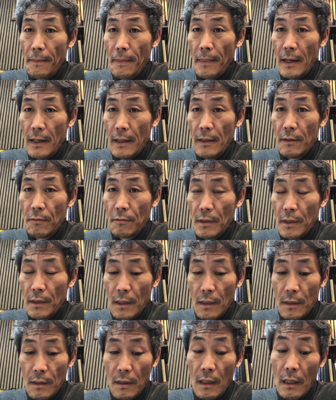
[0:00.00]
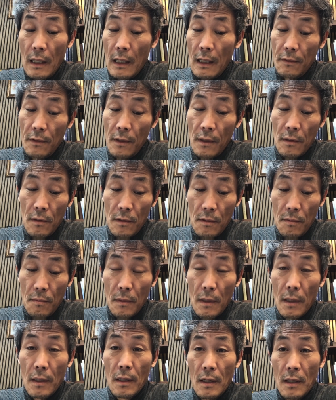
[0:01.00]
I agree that I think
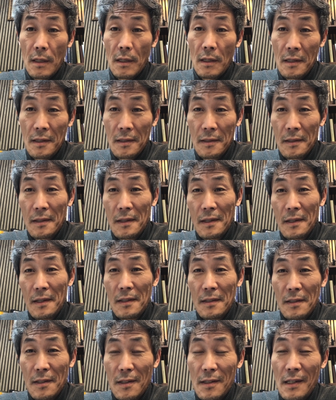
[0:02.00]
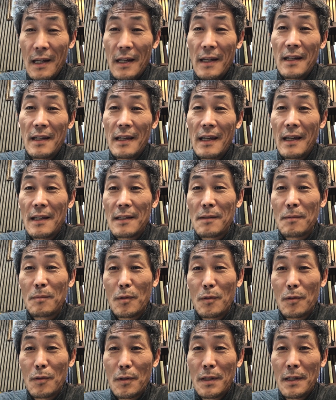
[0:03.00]
this AI has a
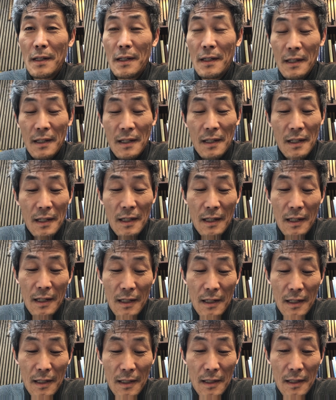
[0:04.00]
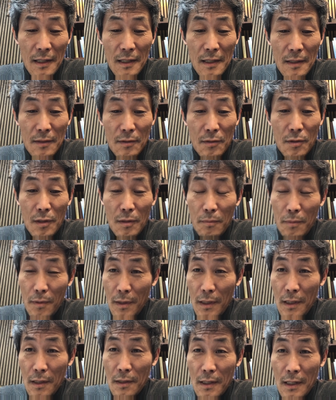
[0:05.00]
more deeper
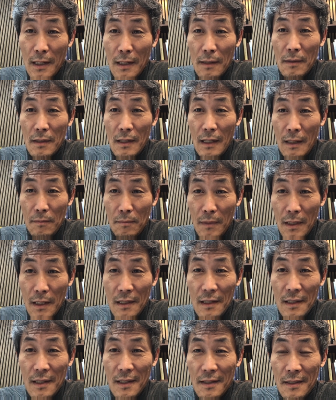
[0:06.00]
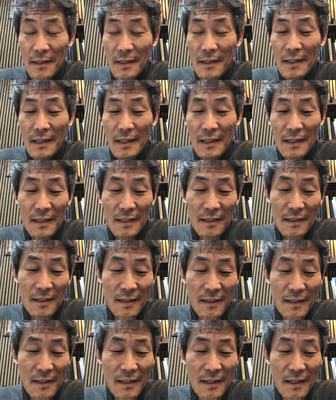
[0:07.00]
insight than me, and
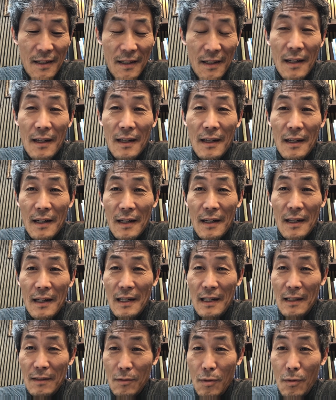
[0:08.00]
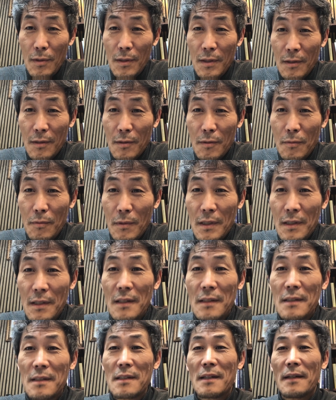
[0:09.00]
I totally agree with
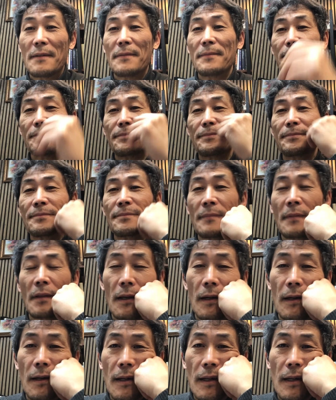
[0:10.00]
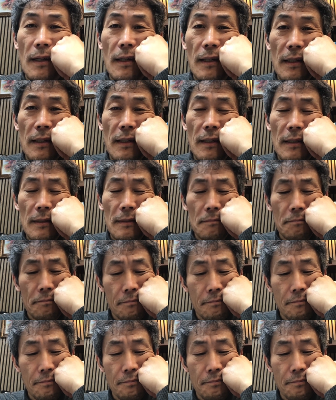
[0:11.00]
this. And